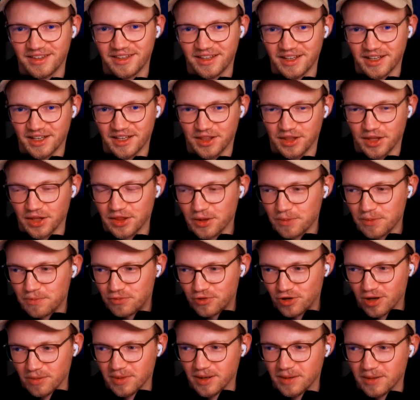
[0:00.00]
Another
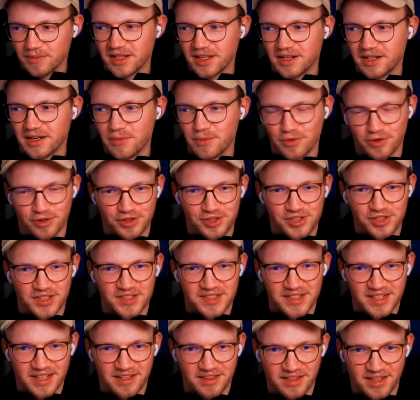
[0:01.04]
problem that emerges
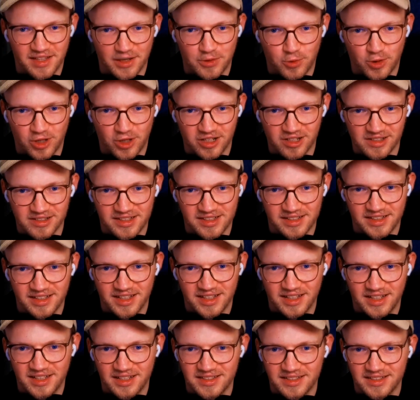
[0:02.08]
in that world
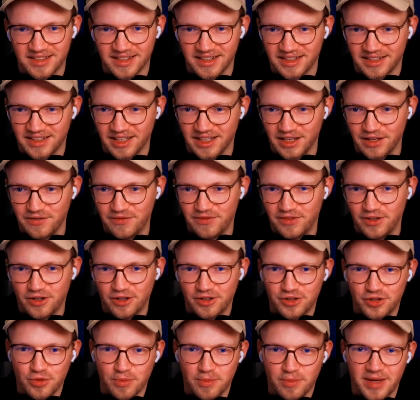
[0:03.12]
is like if your
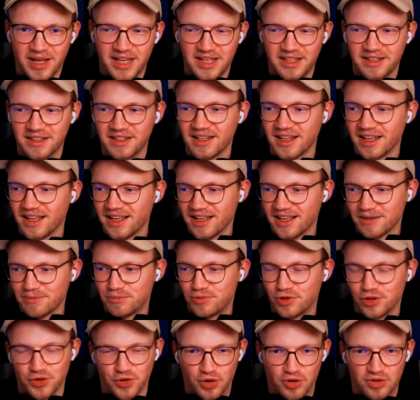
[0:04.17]
domain
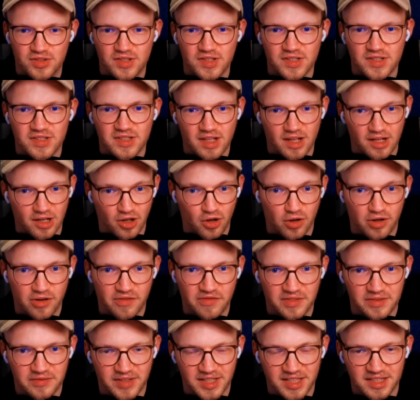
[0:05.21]
produces a lot of
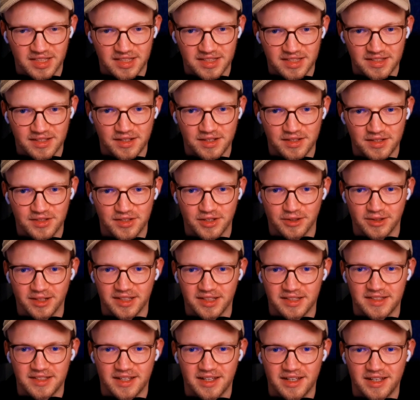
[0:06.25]
events. So let's
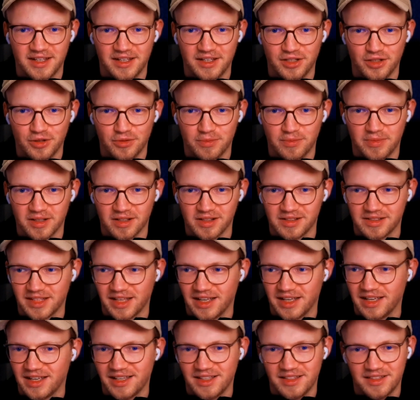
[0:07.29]
say you build
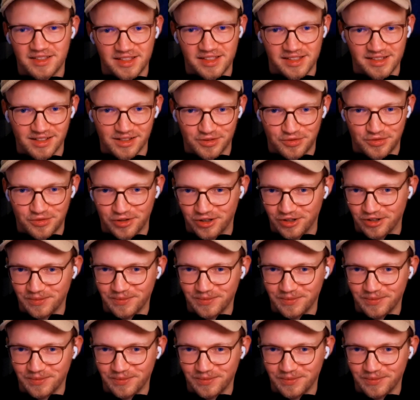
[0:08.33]
a TL draw,